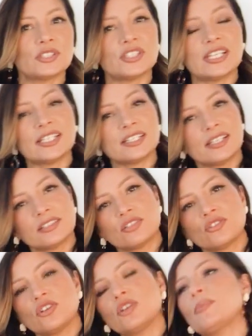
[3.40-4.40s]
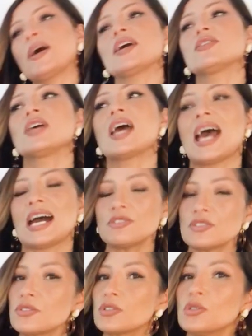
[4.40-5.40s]
today I'd like to talk about how
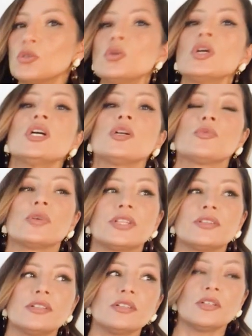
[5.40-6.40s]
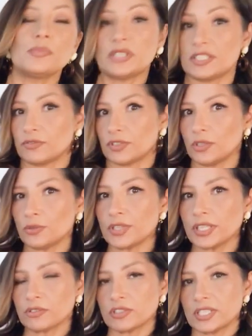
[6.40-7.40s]
to know whether a piece of
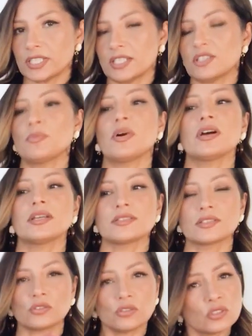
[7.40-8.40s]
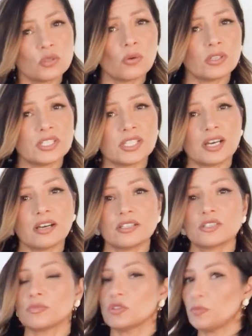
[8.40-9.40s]
clothing you're intending to buy is a good quality
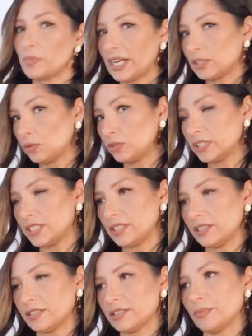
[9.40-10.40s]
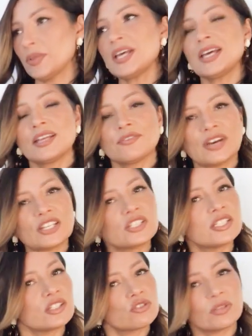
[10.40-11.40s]
item or a bad quality item. Fashion
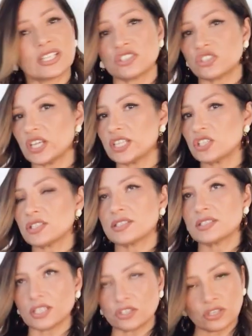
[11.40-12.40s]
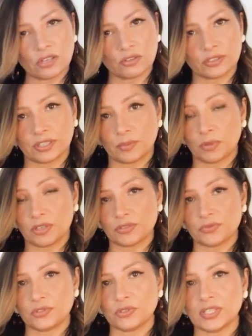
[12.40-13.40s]
industry has changed such a lot in the
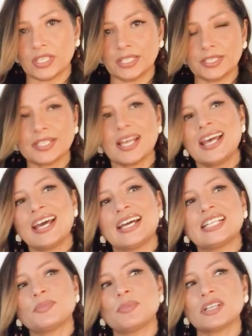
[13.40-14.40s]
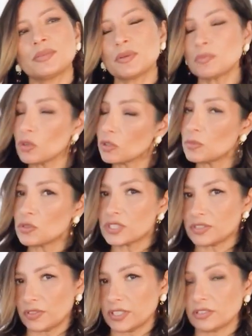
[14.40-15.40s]
past few years, and it's becoming more and more
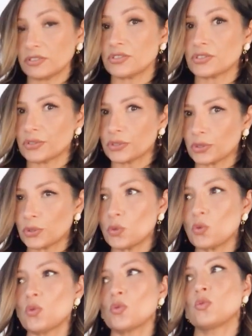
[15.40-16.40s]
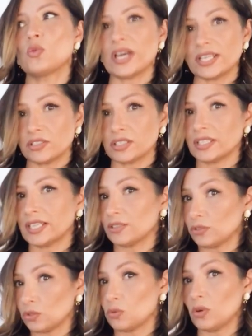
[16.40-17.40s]
difficult to know where you can
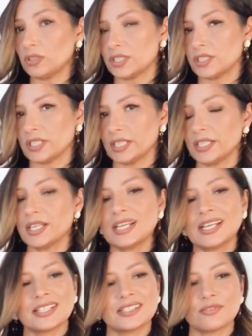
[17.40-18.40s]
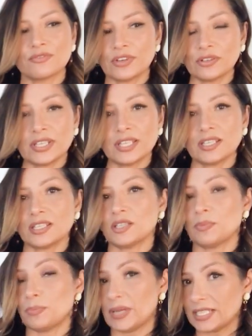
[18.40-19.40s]
get good quality. It's a very
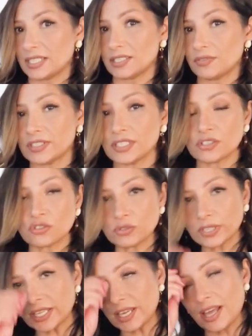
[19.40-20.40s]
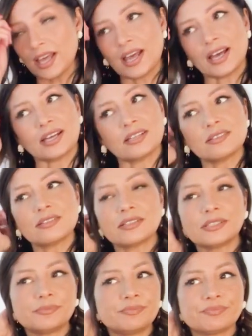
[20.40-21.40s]
competitive industry, and
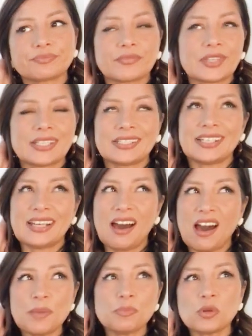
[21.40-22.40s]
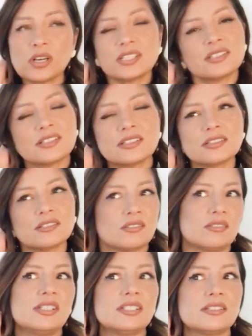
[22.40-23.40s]
a high price
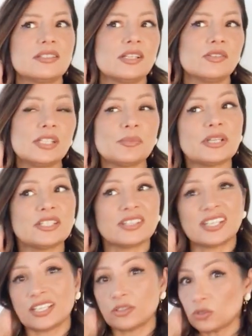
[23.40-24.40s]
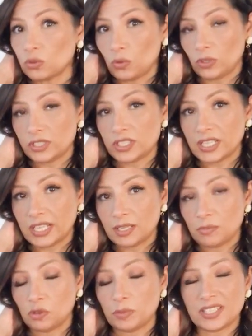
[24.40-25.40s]
doesn't necessarily mean you're getting good quality
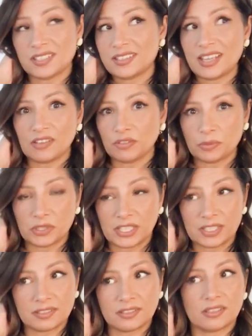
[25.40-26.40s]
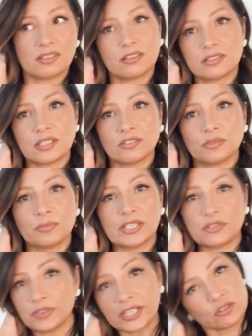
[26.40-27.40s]
anymore, because everybody is cutting on
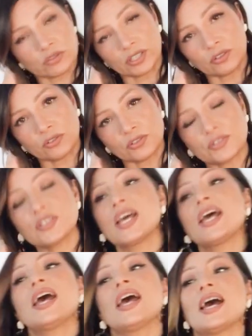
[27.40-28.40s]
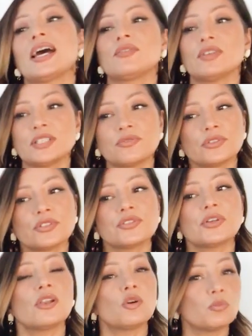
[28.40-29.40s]
manufacturing costs, and vice
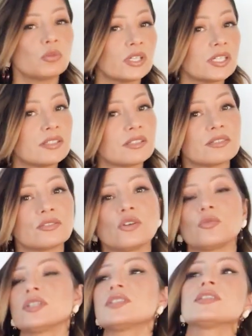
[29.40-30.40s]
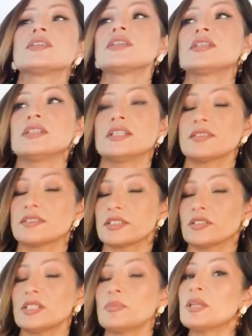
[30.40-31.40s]
versa. A low price doesn't always
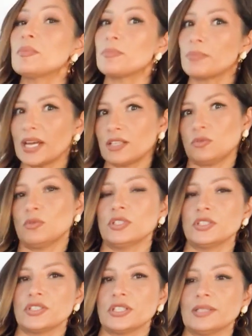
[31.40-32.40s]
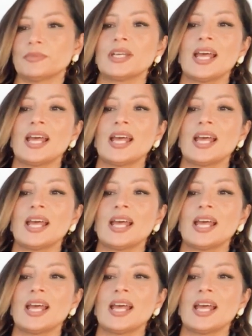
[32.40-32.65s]
necessarily mean bad quality.